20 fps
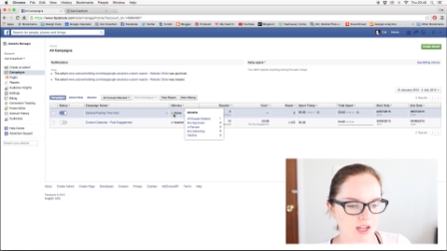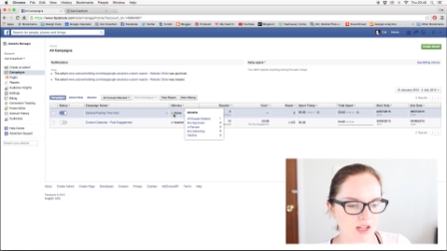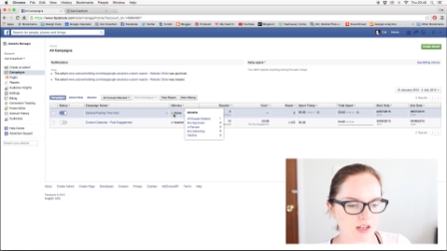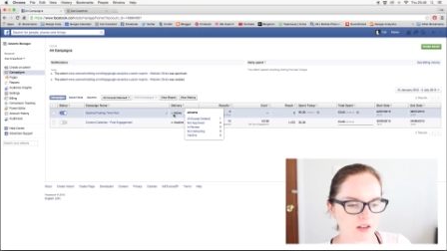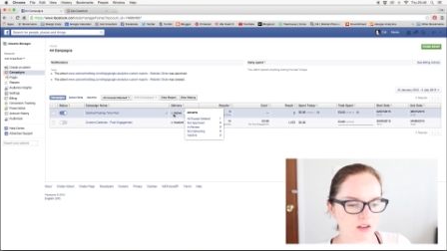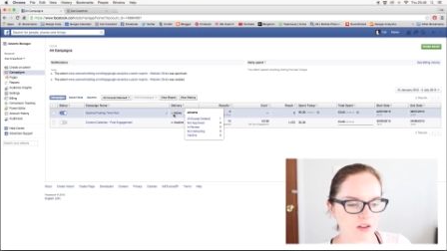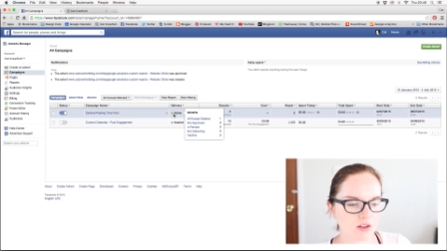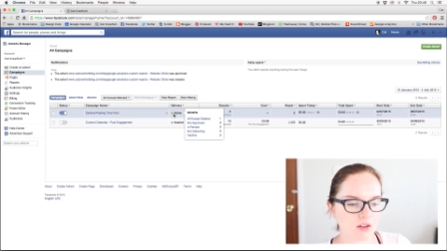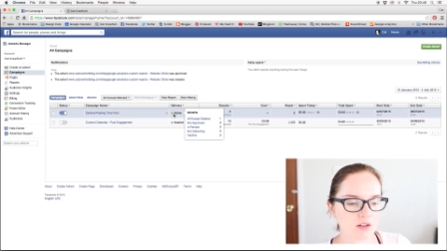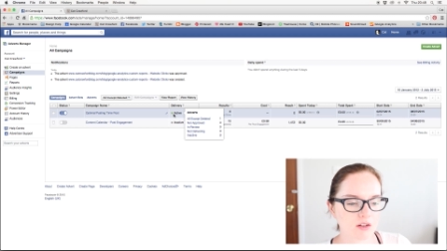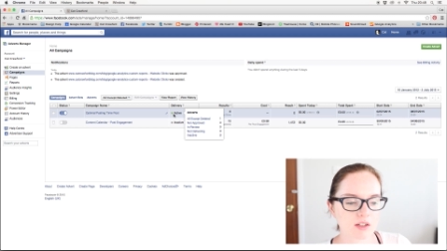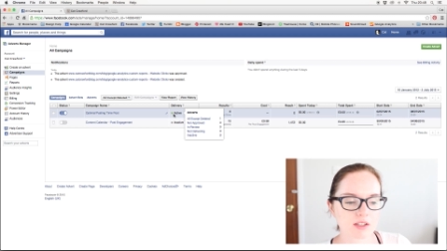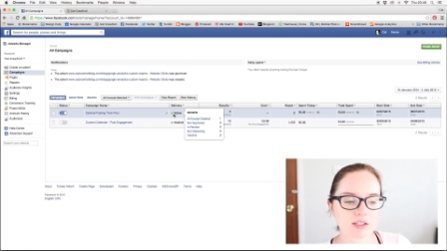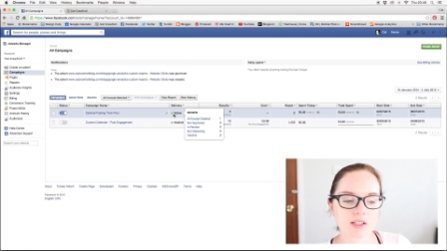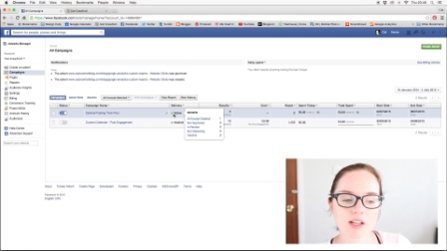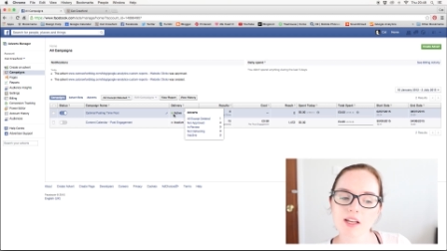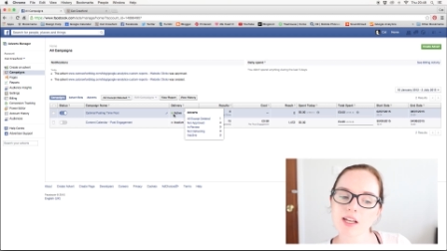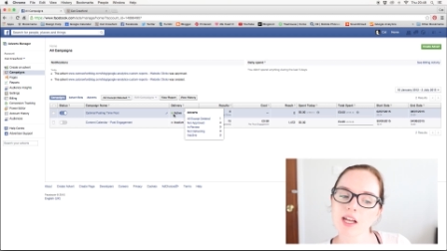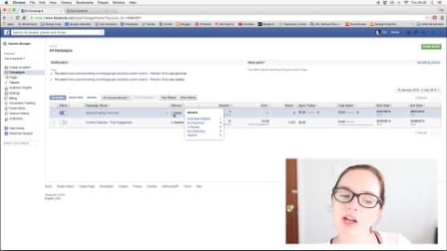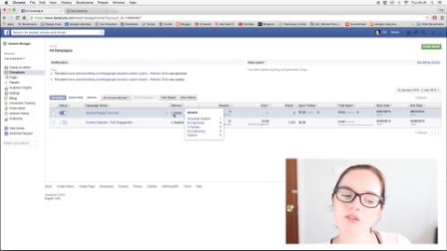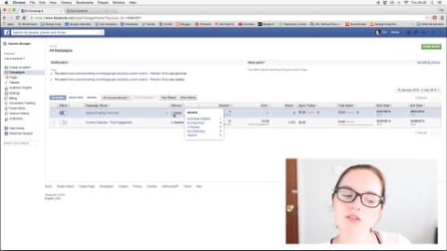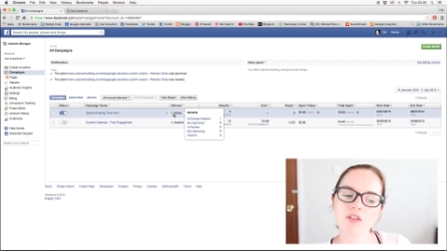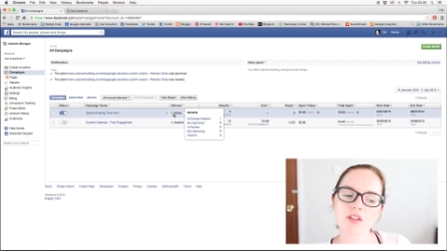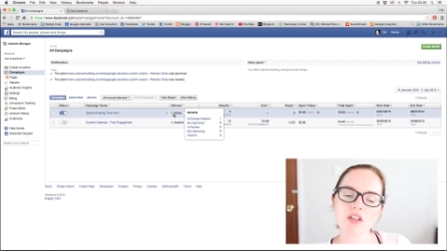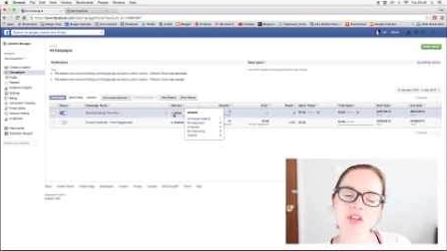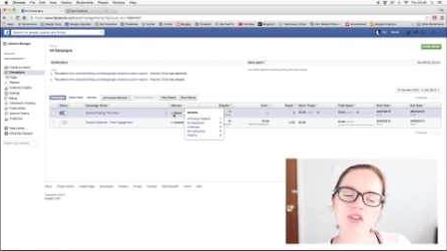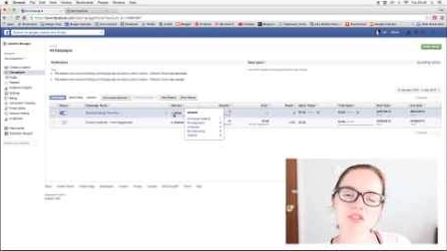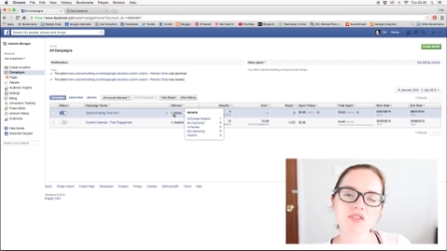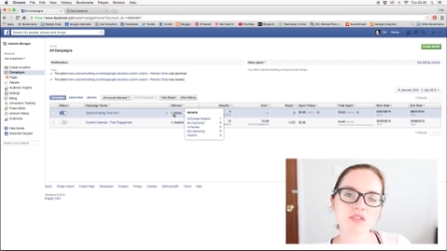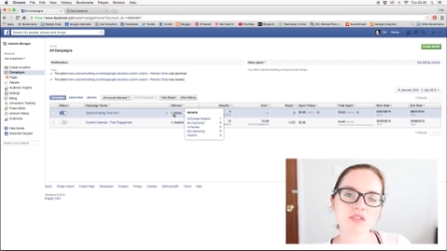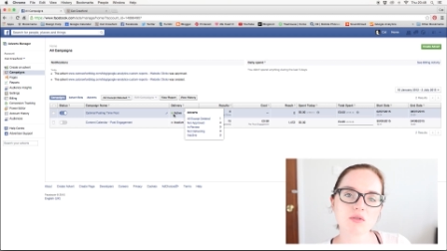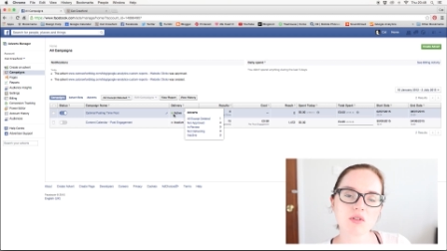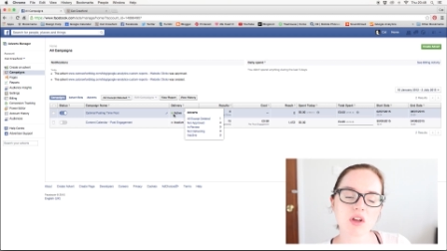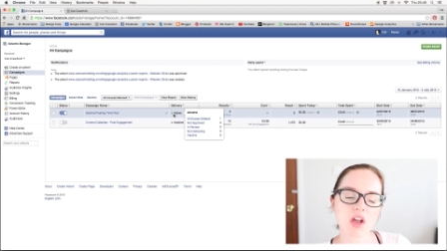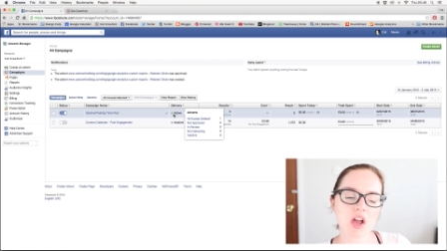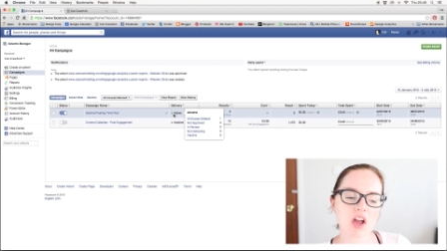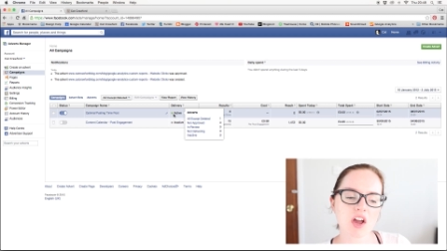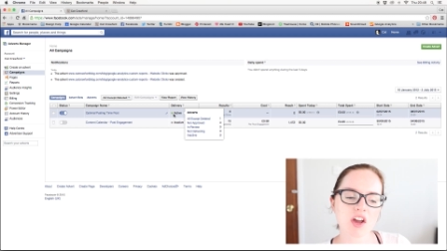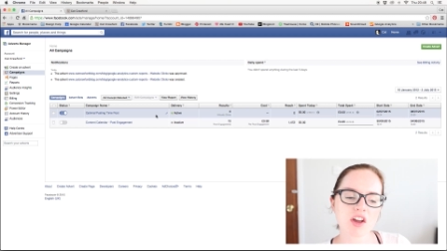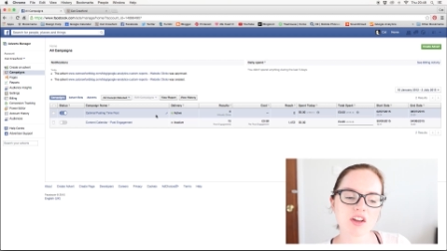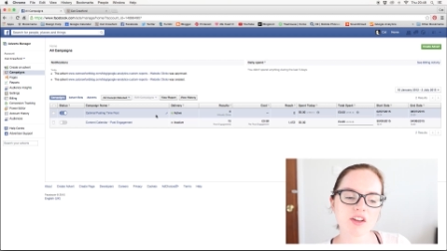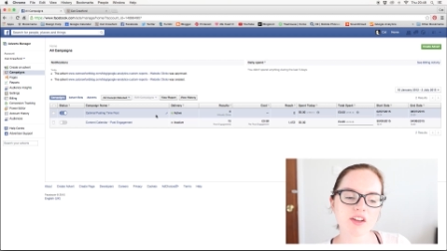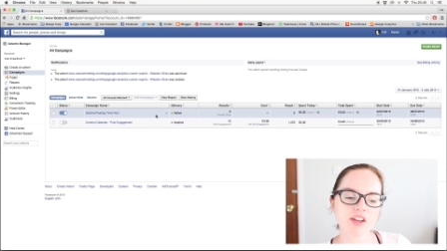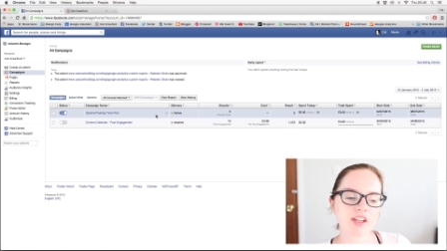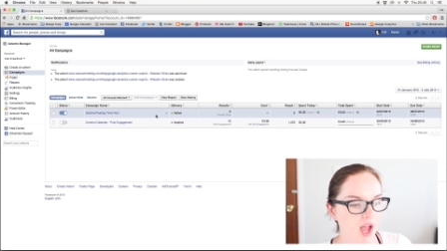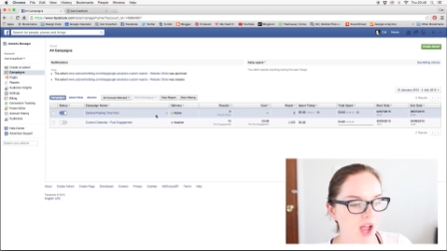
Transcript: it looks like everything is okay.